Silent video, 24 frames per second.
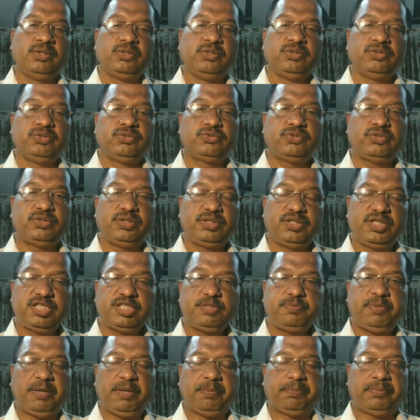so this
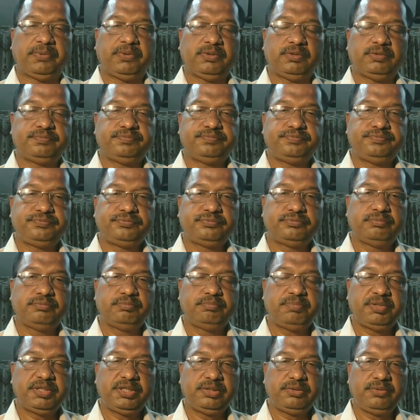paper,
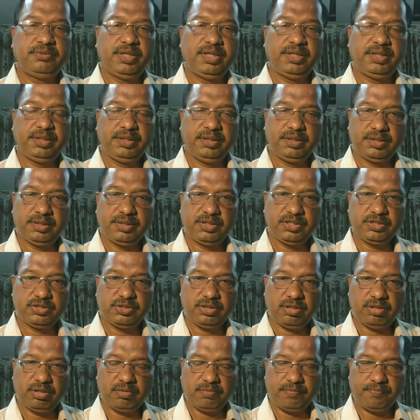particularly this
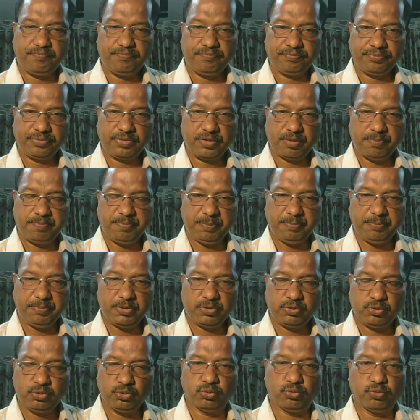the
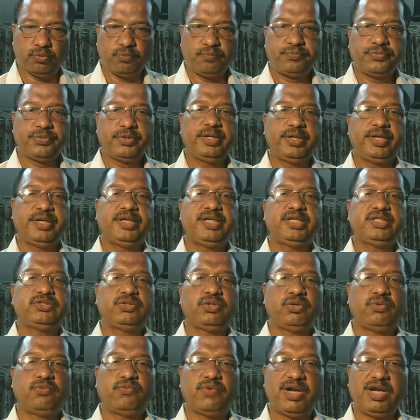paper 2, it is
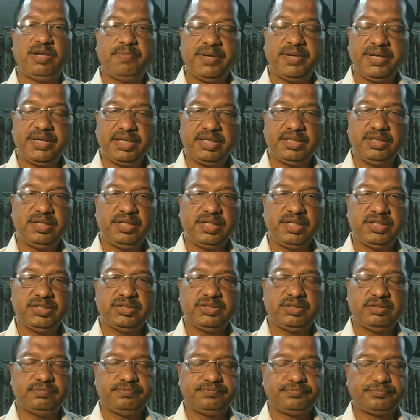the qualifying in the
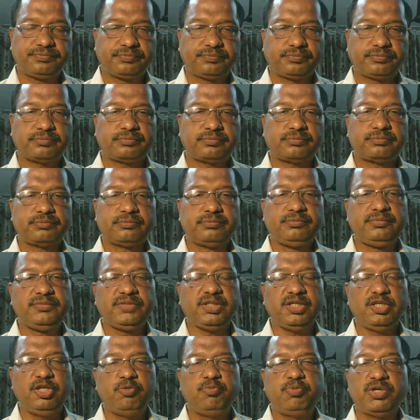nature.
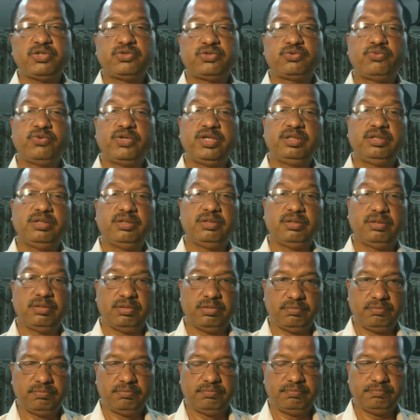If you are scoring
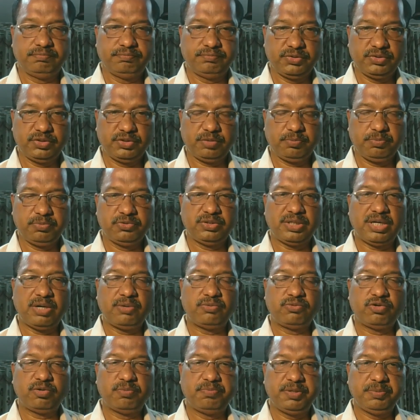the, suppose
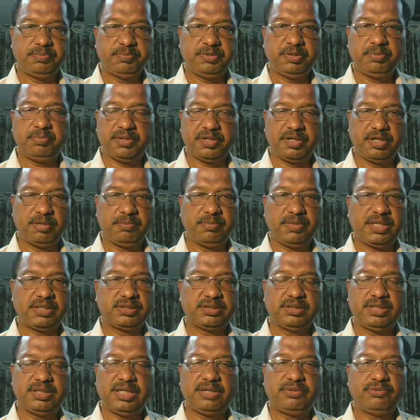out of 50-40 marks,
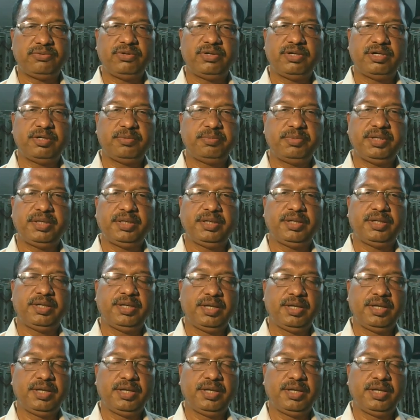that will not be